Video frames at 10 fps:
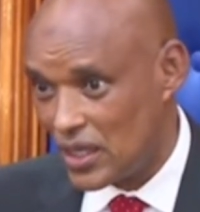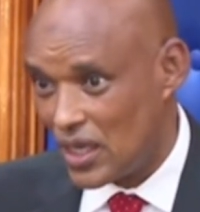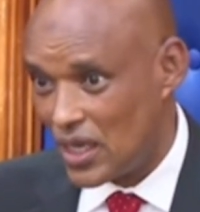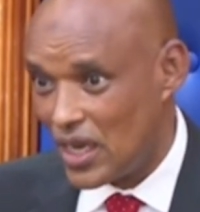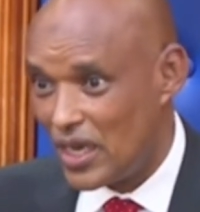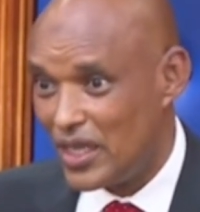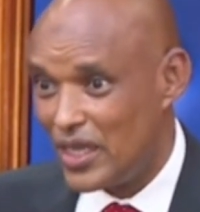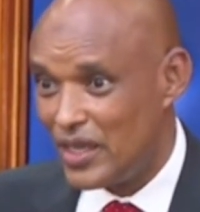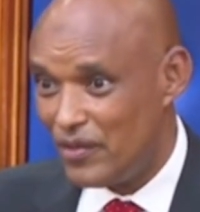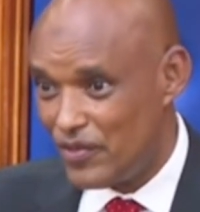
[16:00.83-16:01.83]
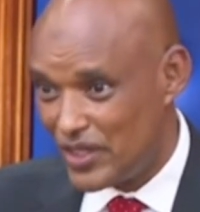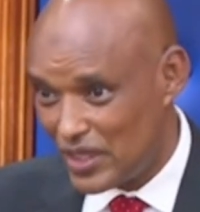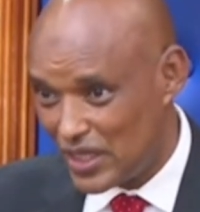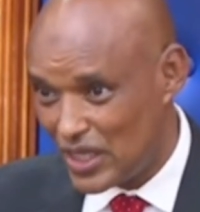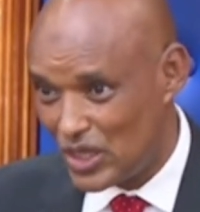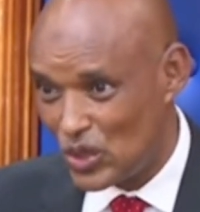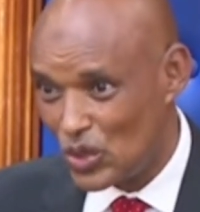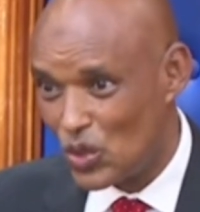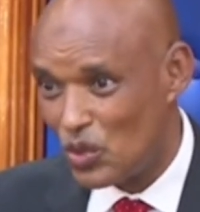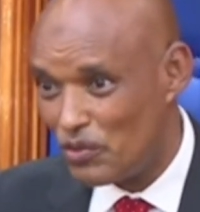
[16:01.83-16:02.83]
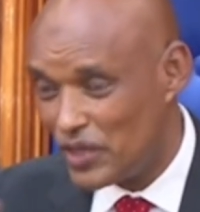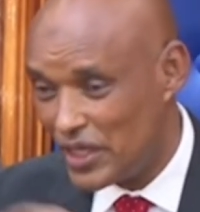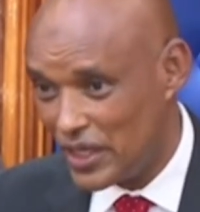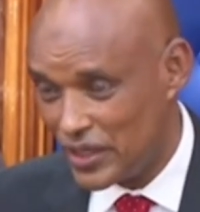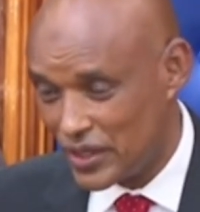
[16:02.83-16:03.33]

and the investigation convenience.